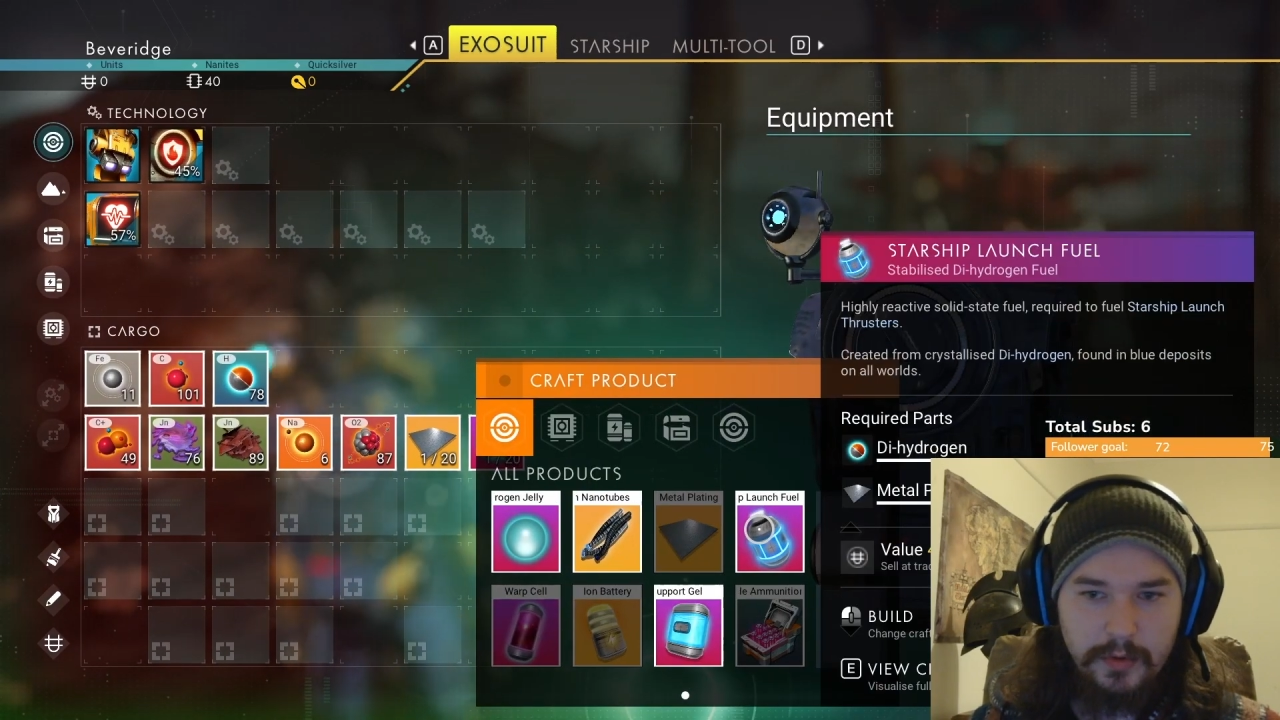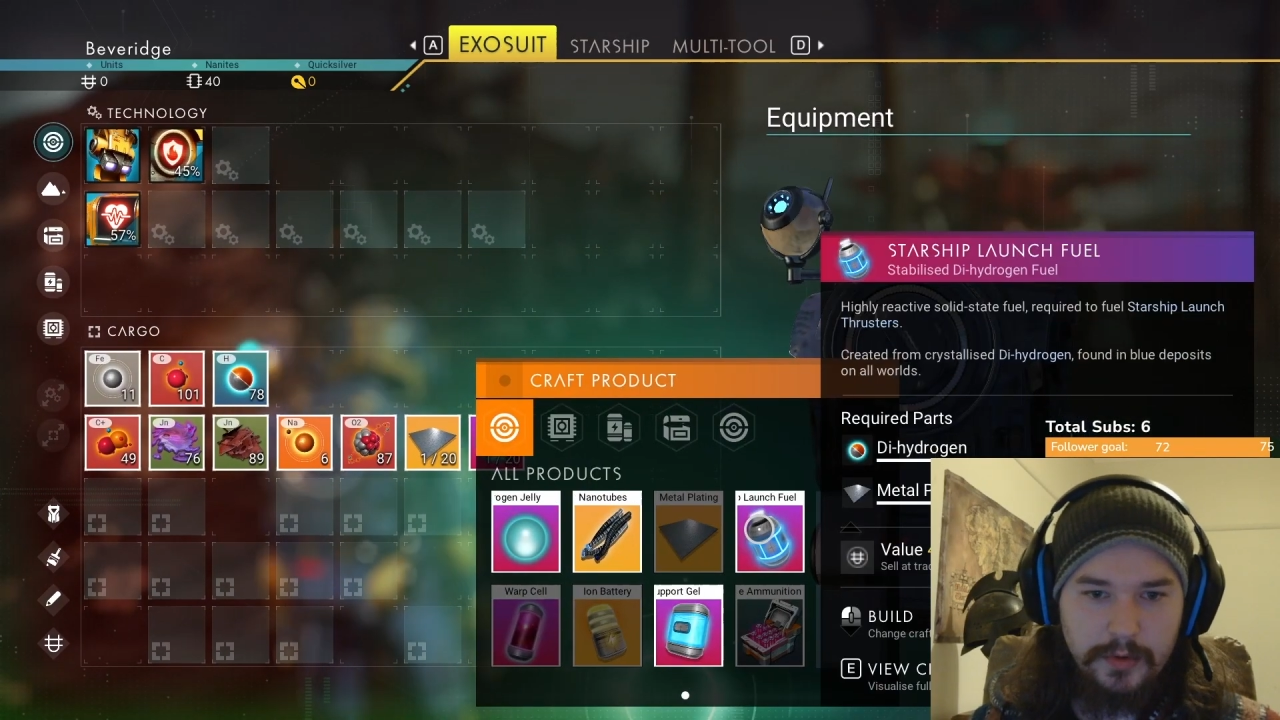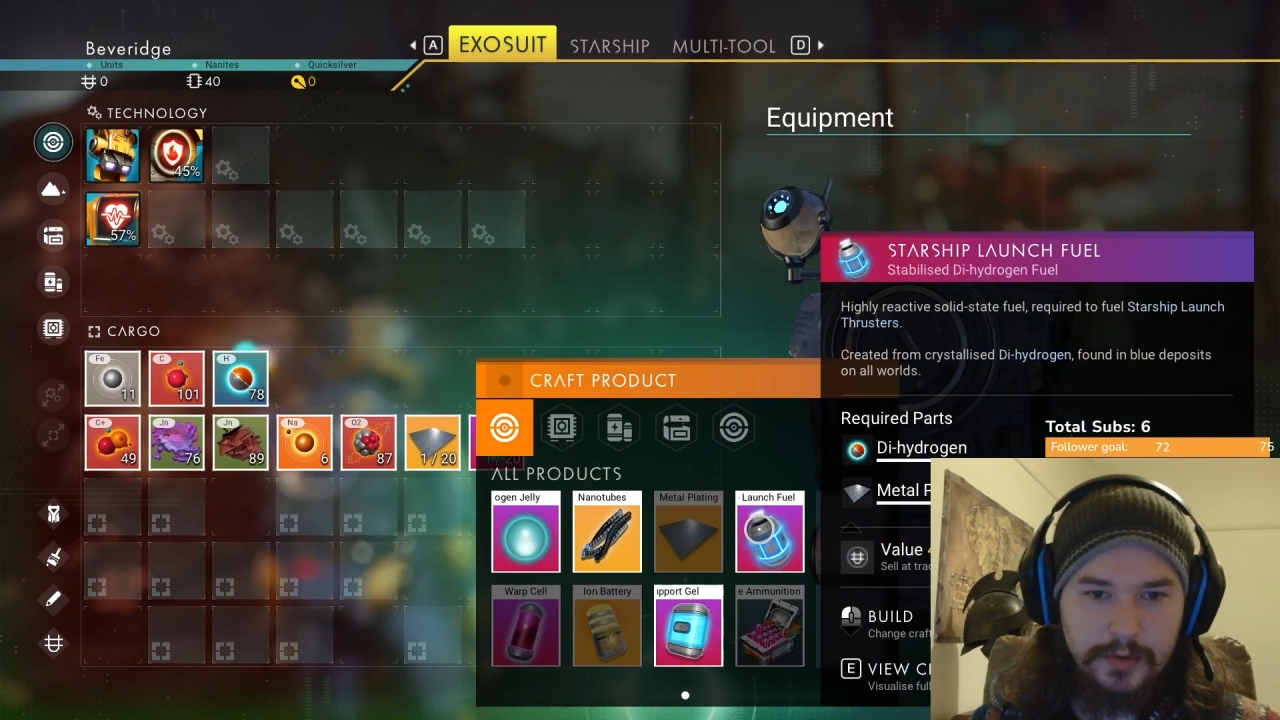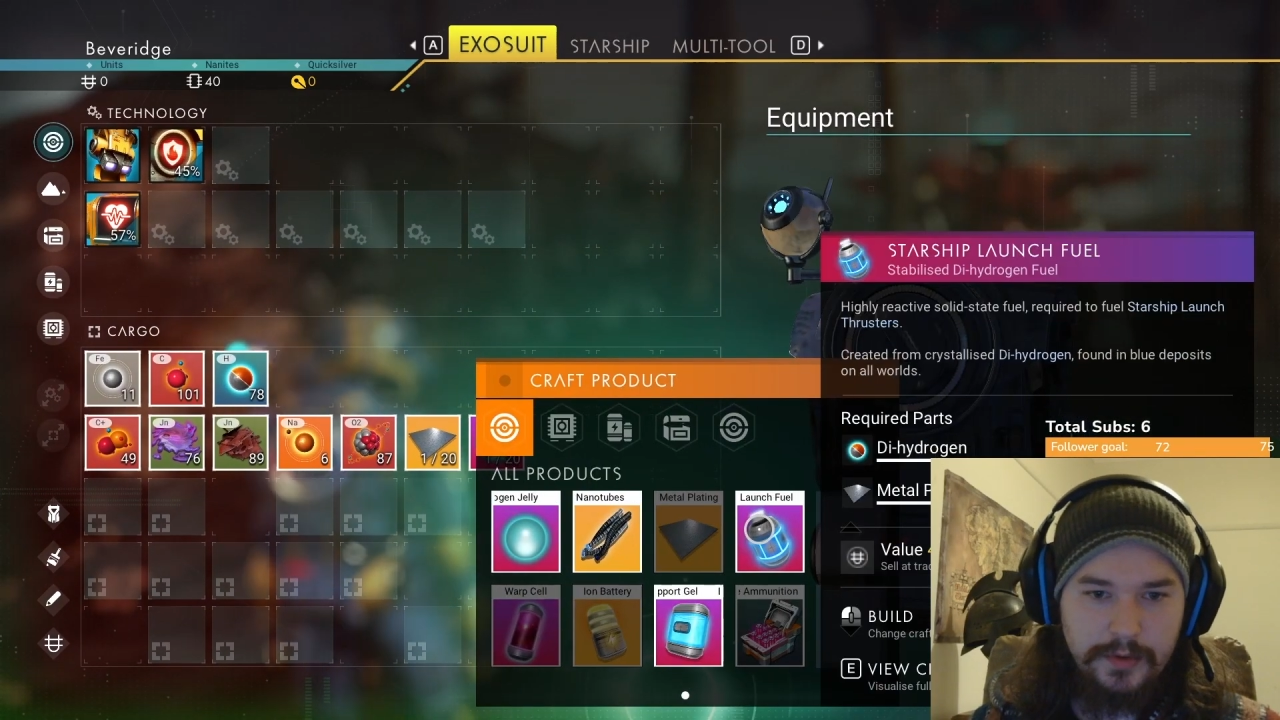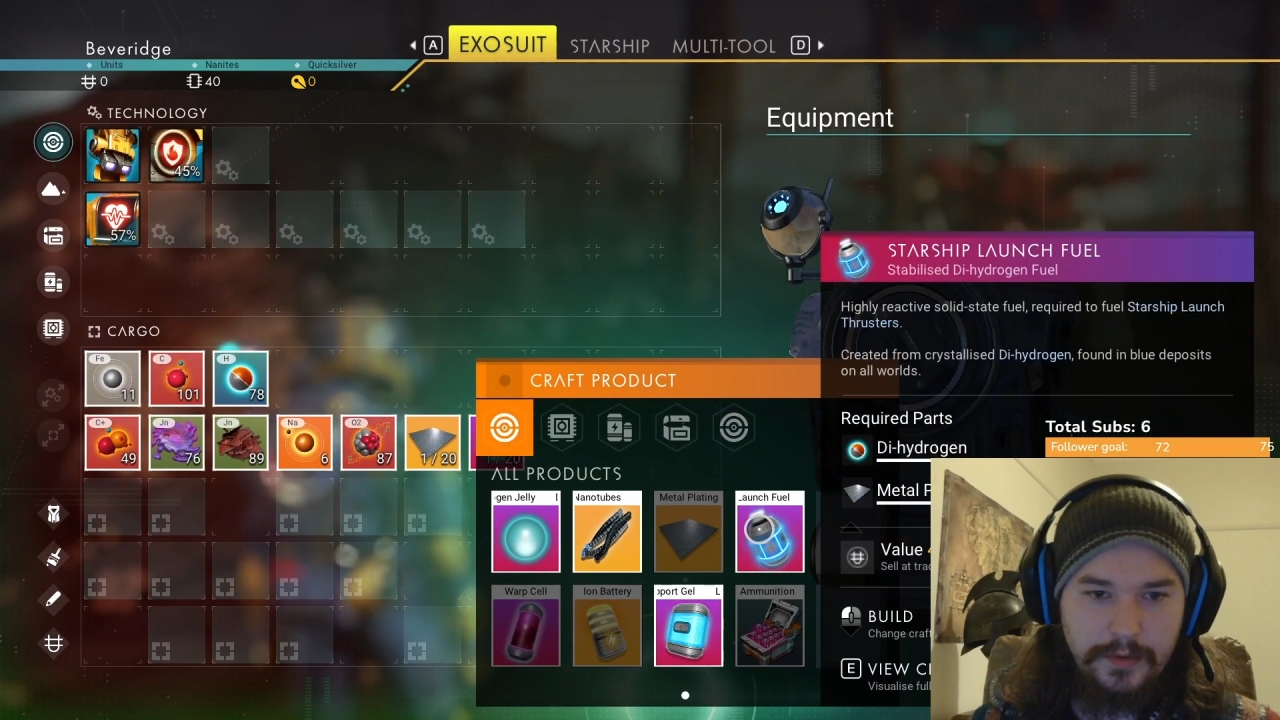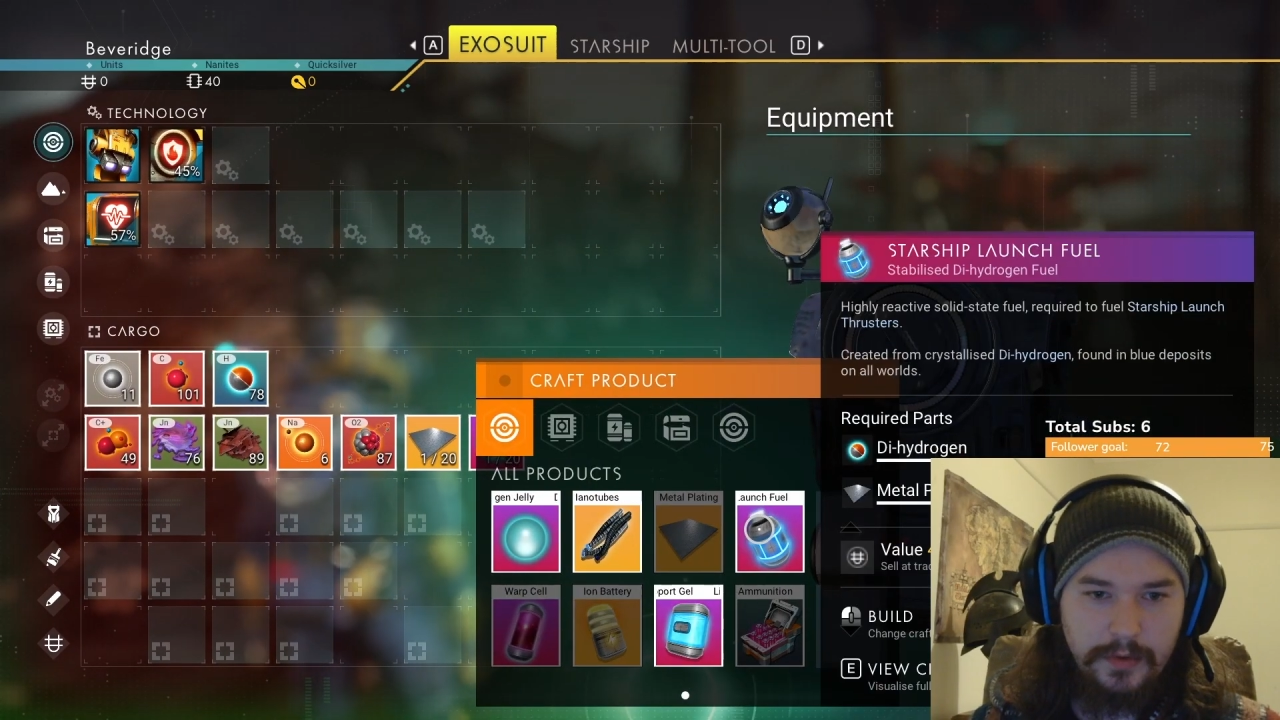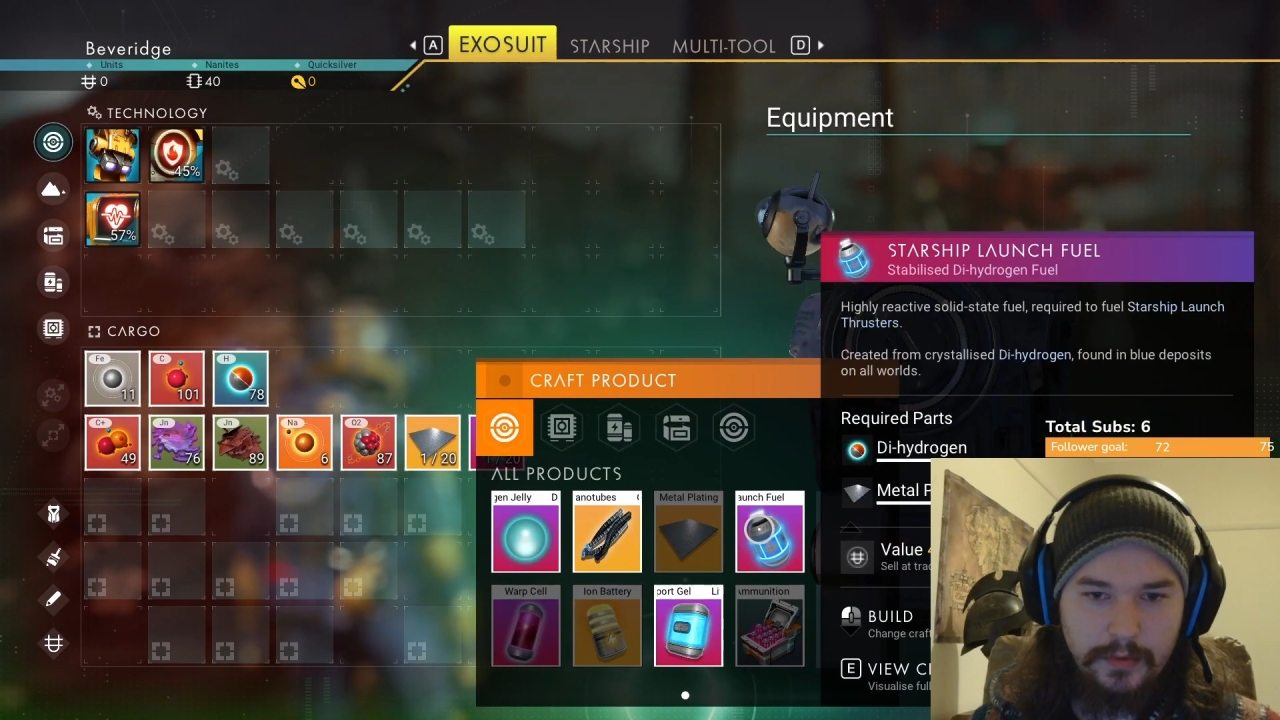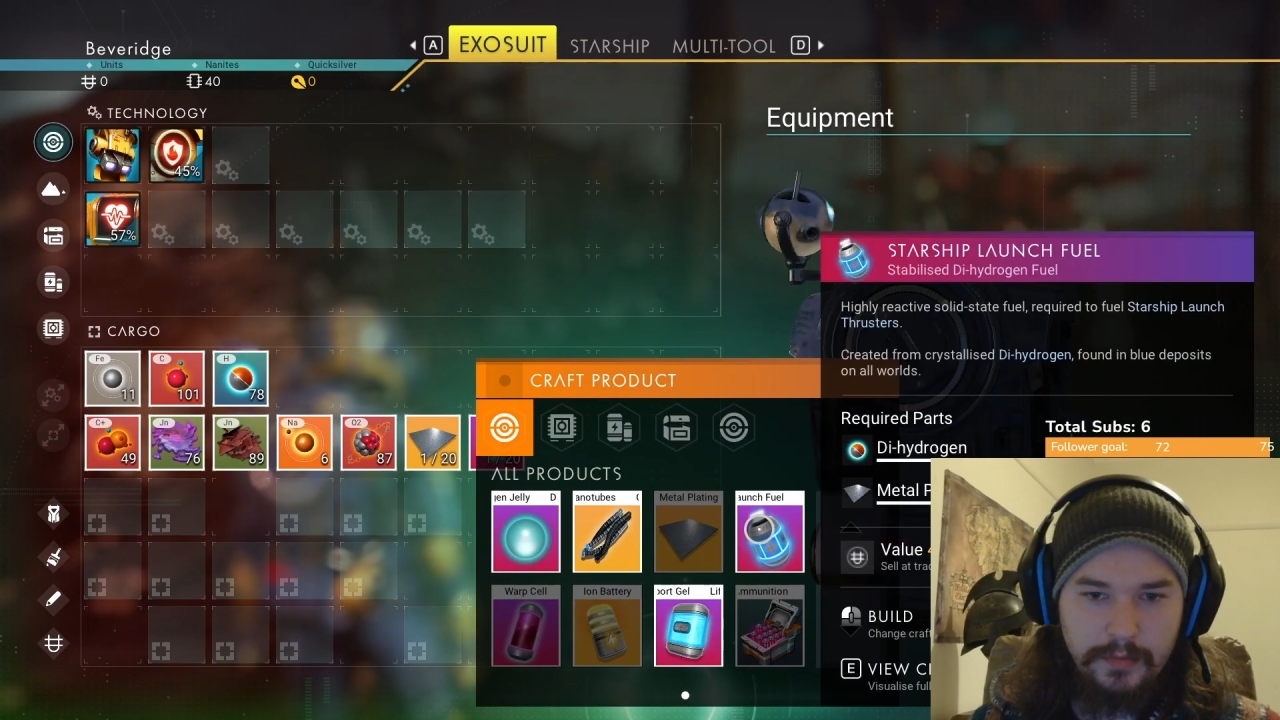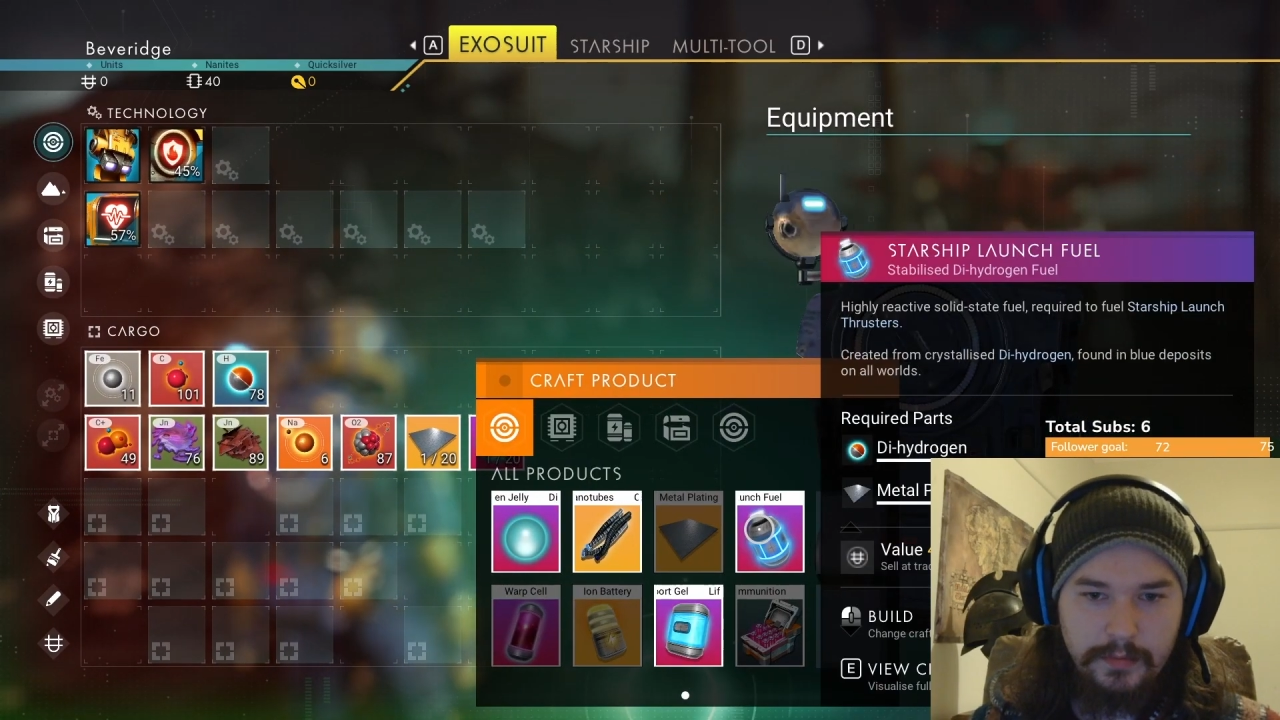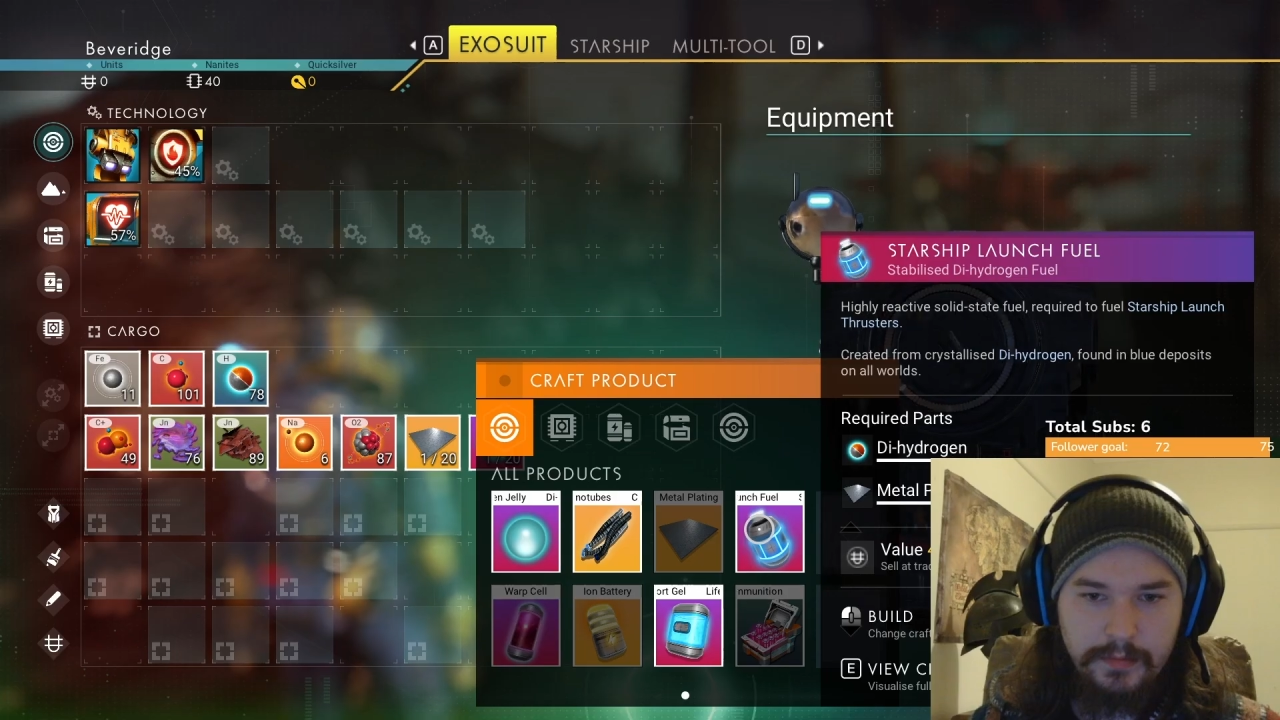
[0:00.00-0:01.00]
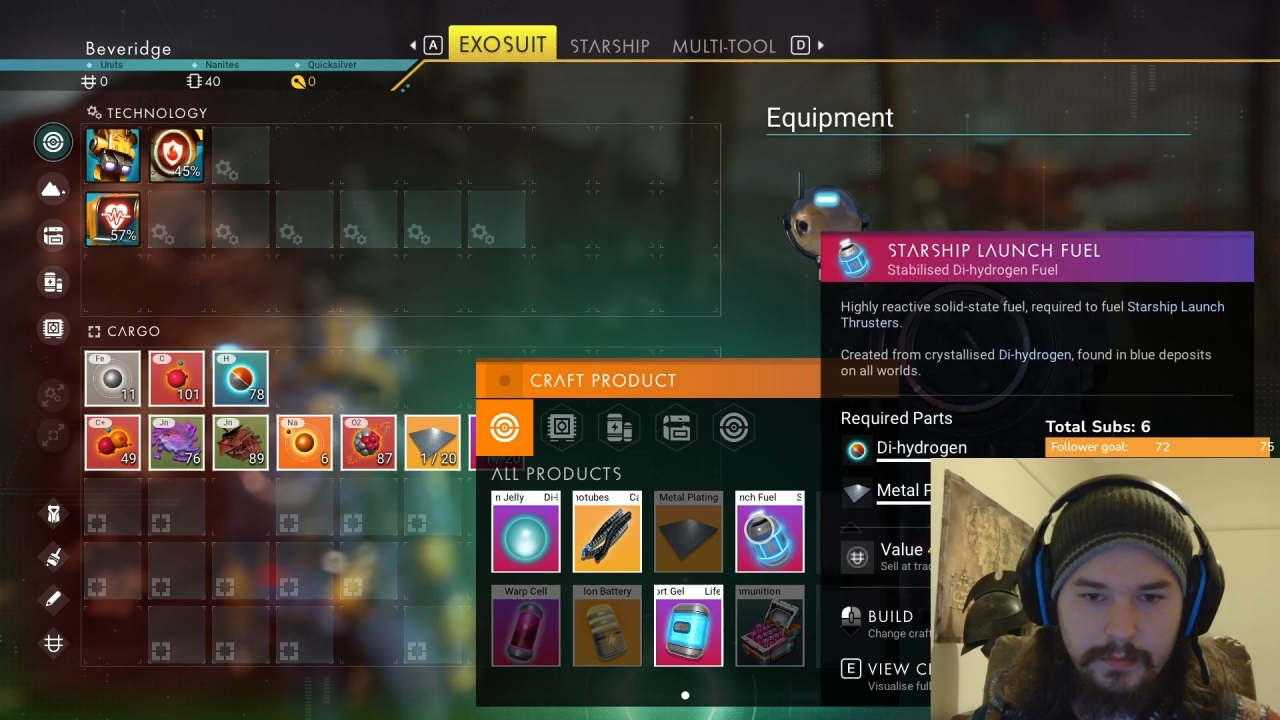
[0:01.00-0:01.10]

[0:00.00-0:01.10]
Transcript: launch fuel.